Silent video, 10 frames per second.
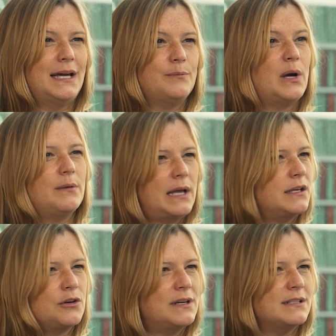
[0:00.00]
But I
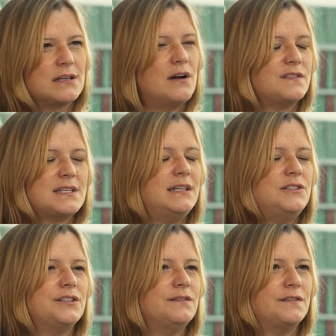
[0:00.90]
agree, it's a
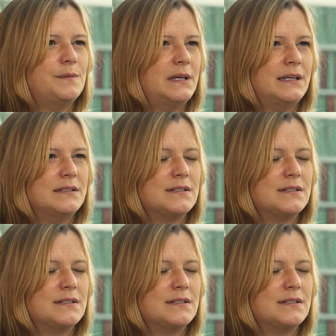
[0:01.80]
conversation for me.